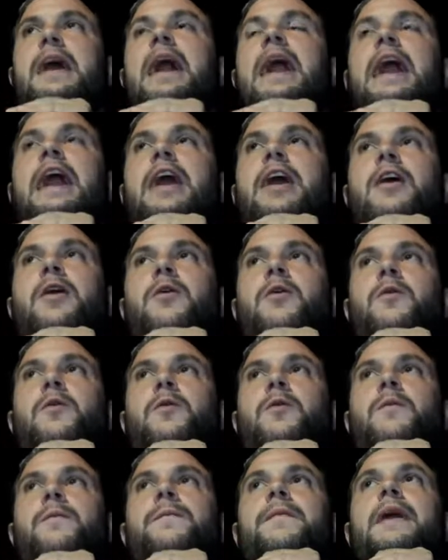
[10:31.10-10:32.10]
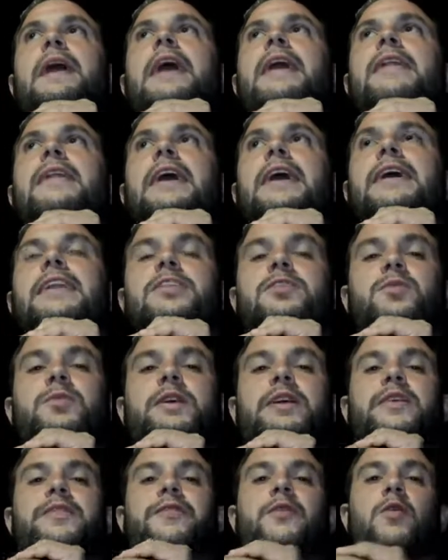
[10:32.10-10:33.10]
how at like
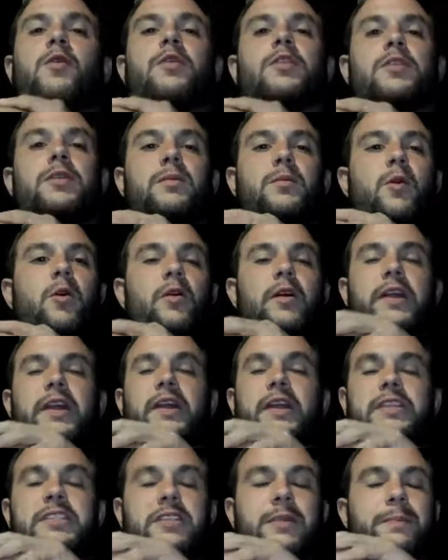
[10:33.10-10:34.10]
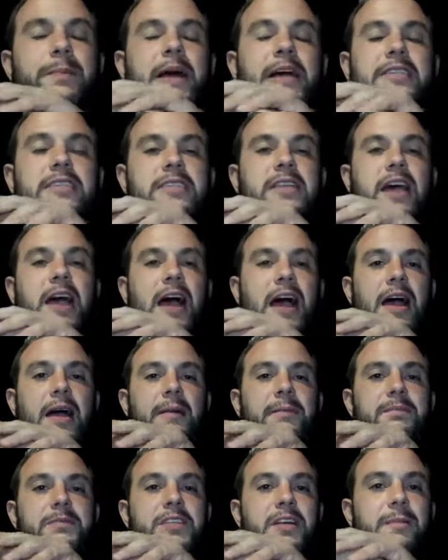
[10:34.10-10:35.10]
3-4 in the morning is the best
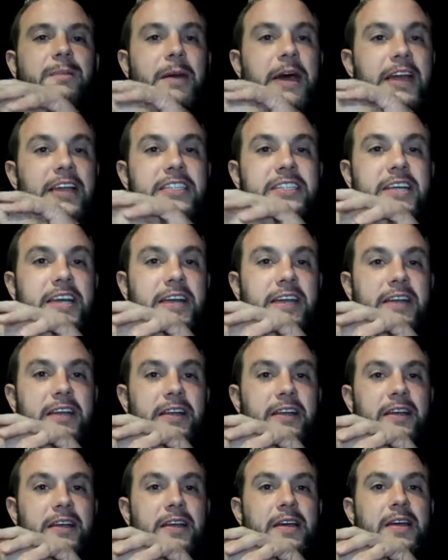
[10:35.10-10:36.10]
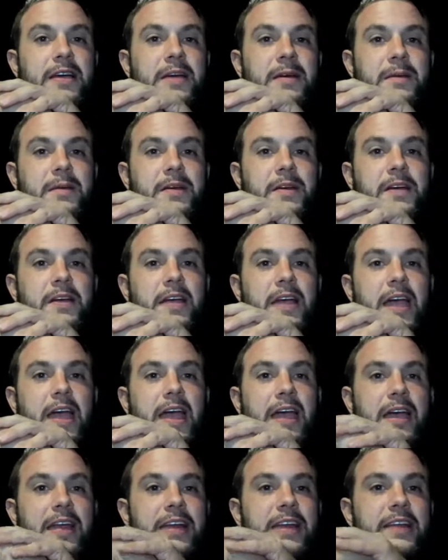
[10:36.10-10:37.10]
time to meditate. Mm-hmm.
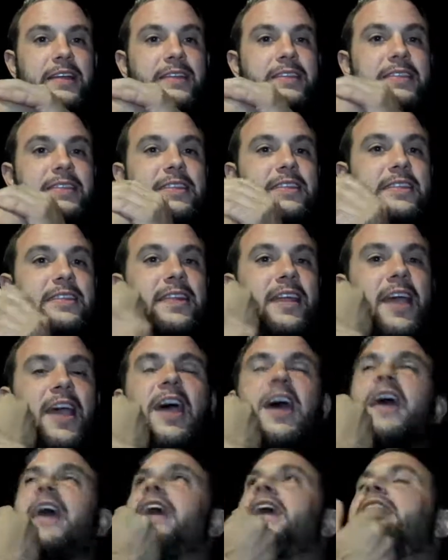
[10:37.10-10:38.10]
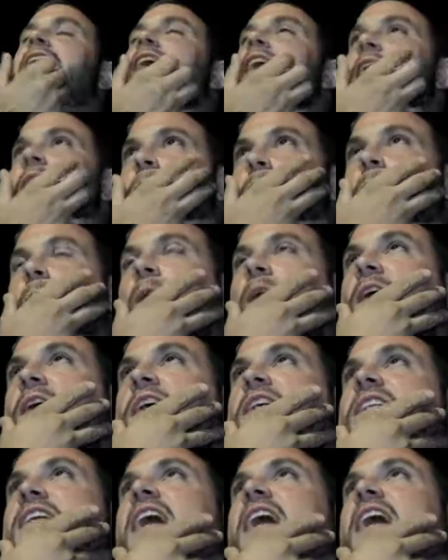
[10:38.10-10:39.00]
And it was